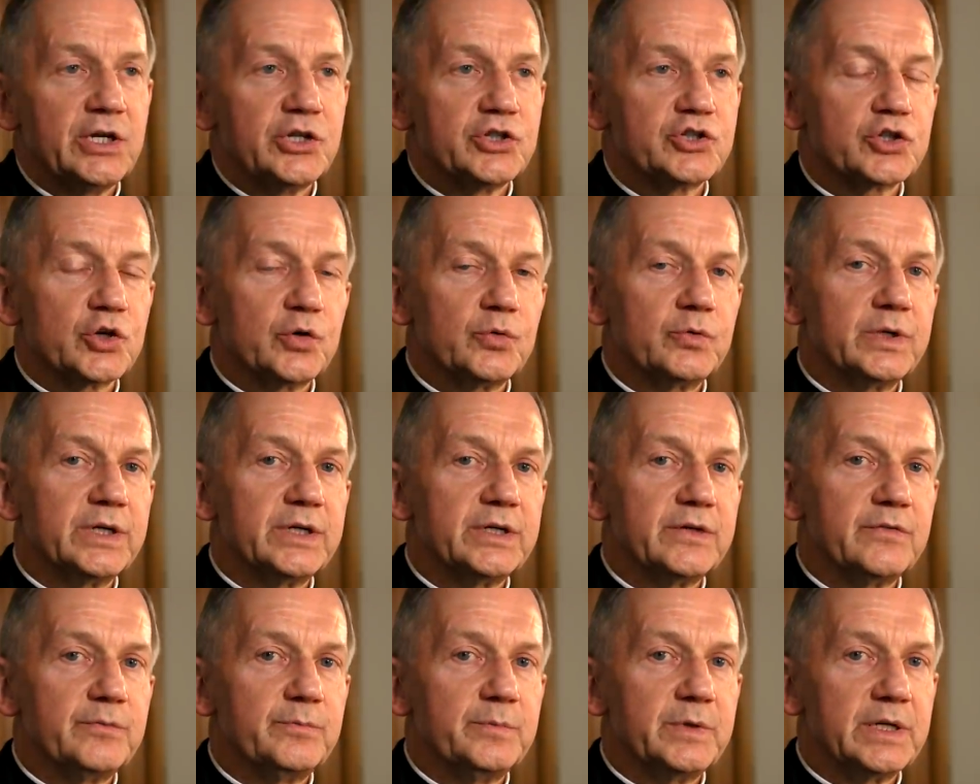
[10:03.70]
So
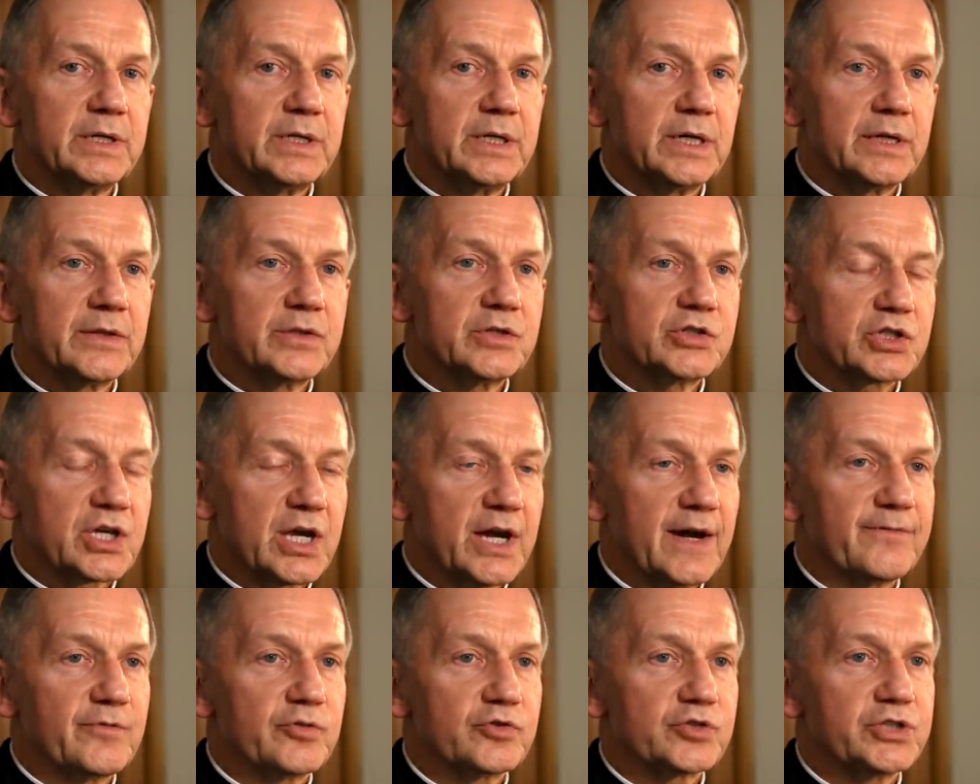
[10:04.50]
we've begun this
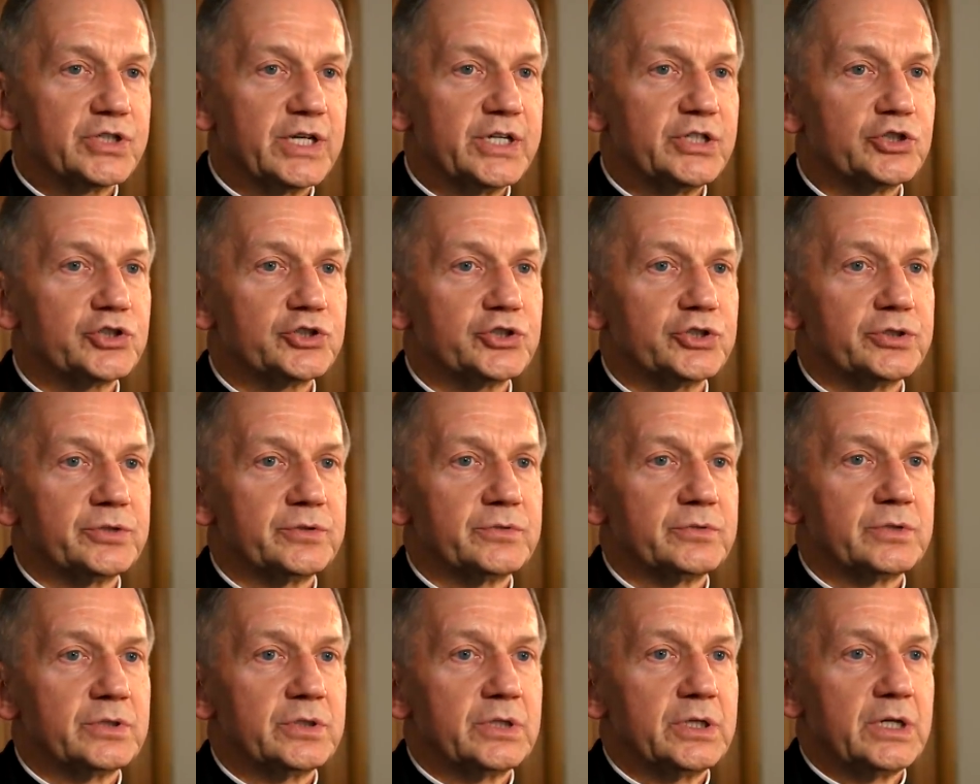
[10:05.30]

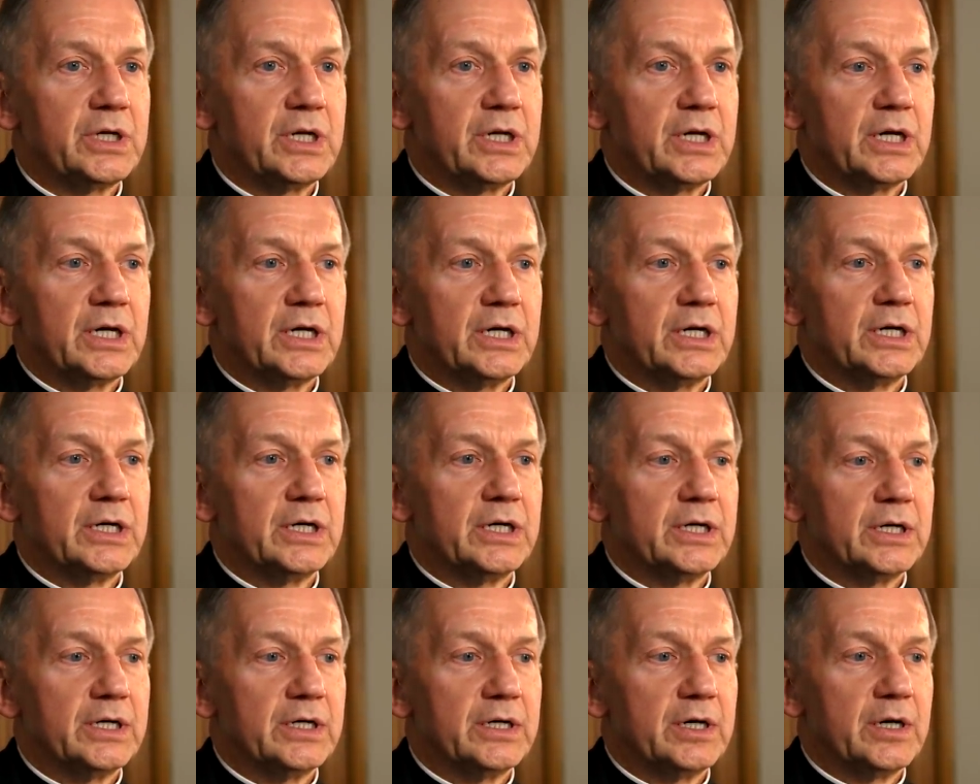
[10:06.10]
conversation
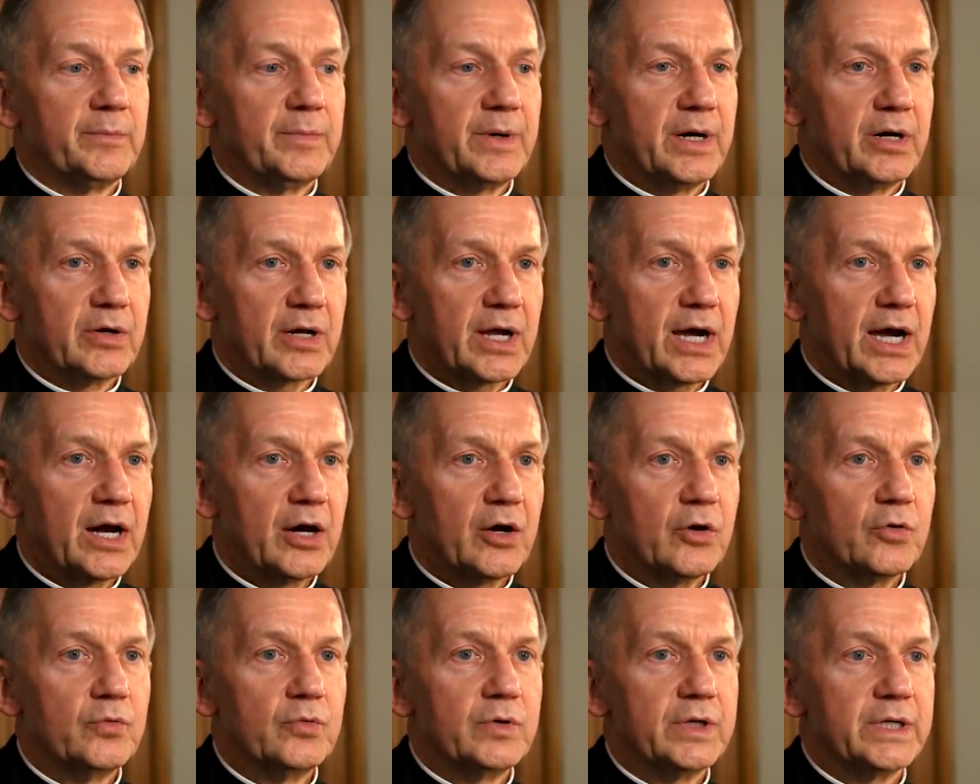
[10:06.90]
about
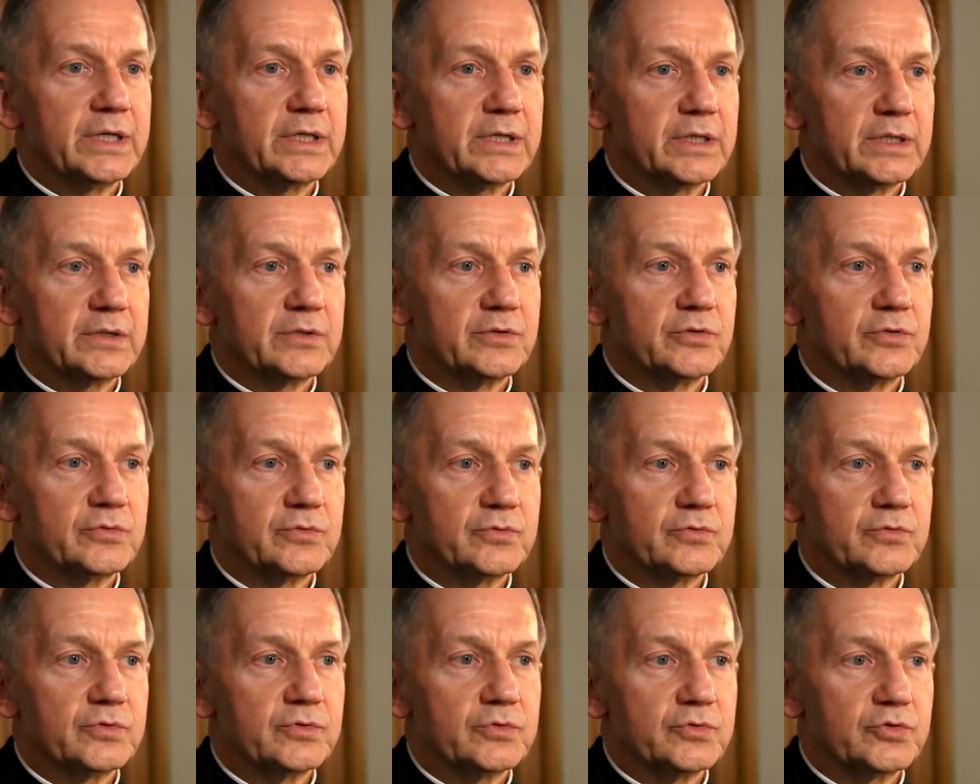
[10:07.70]
how we
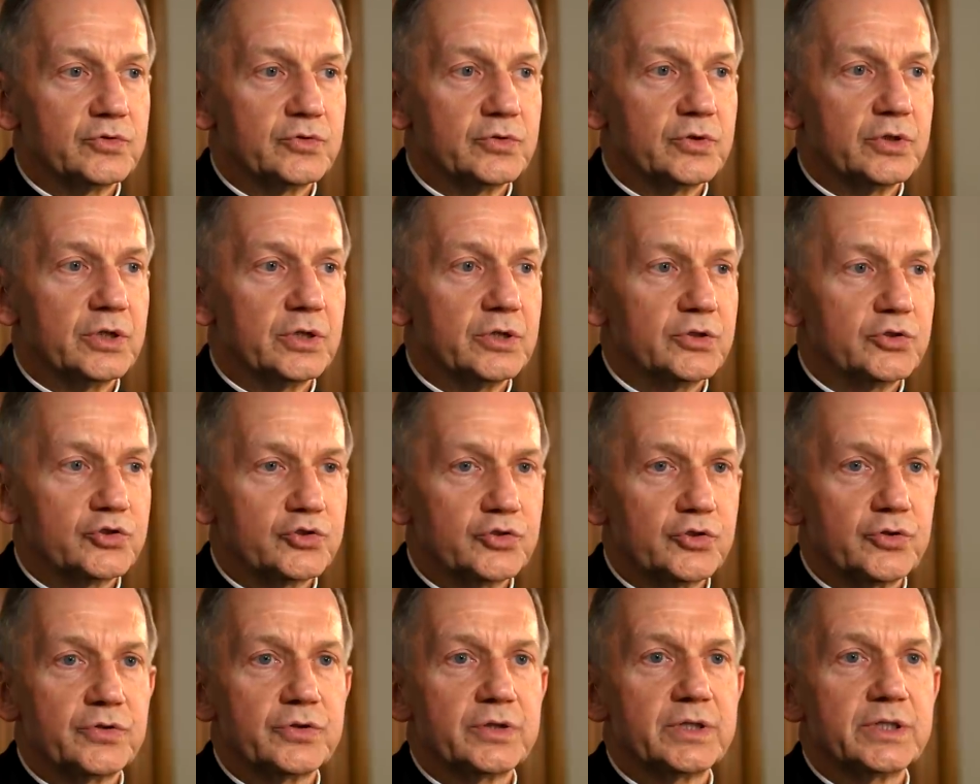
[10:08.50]
can
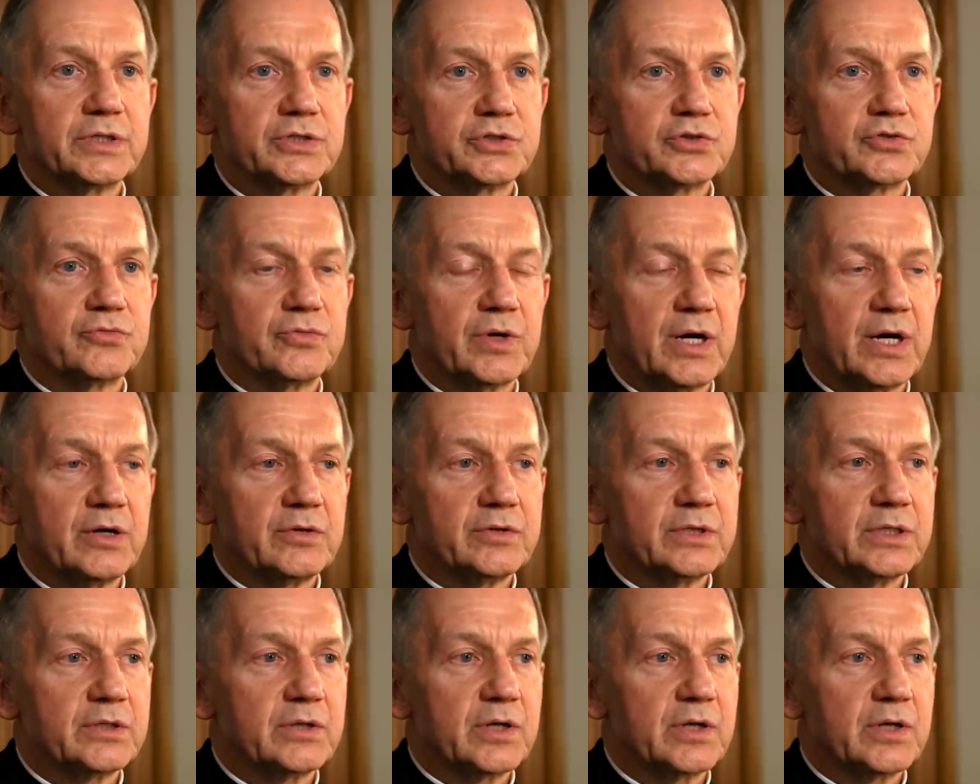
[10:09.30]
turn things around.